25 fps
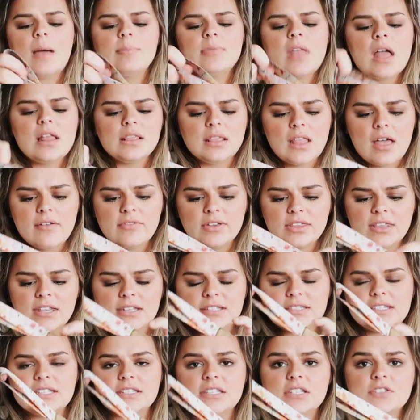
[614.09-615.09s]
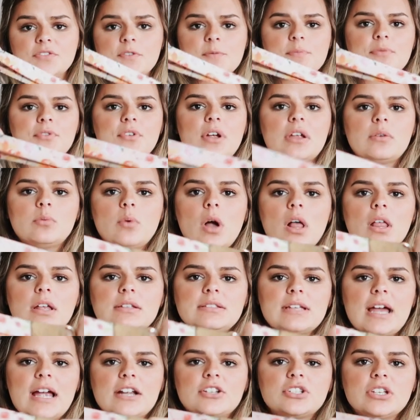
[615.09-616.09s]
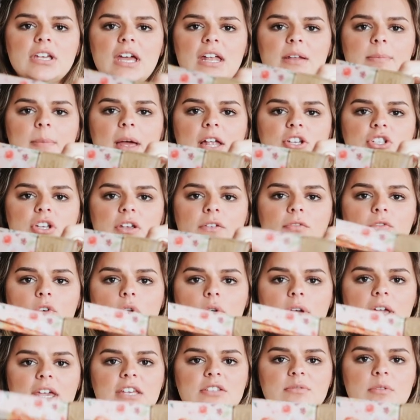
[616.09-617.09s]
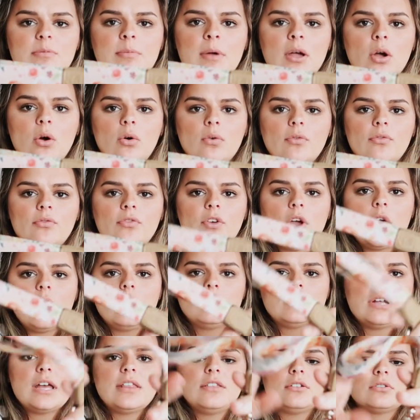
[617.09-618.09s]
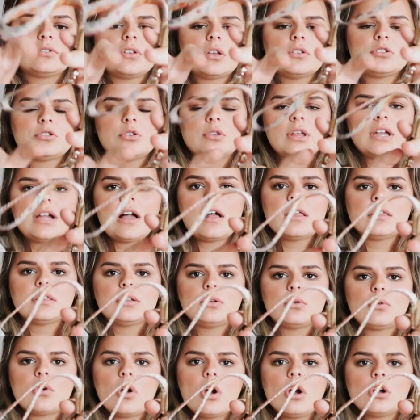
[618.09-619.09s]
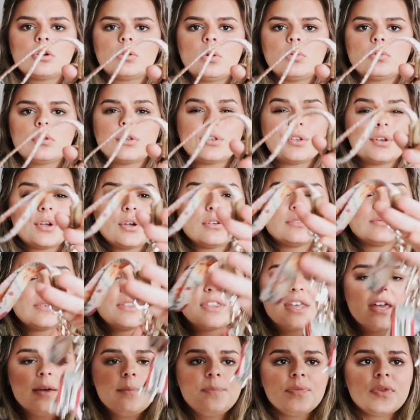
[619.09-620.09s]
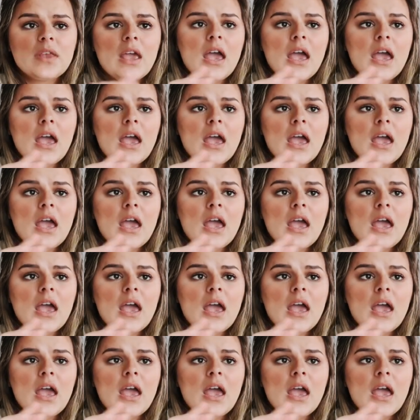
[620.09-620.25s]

I'm not loving this. This is from Threadwall. It's actually had a matching phone case with my old phone and there's also like a little card holder that goes with it.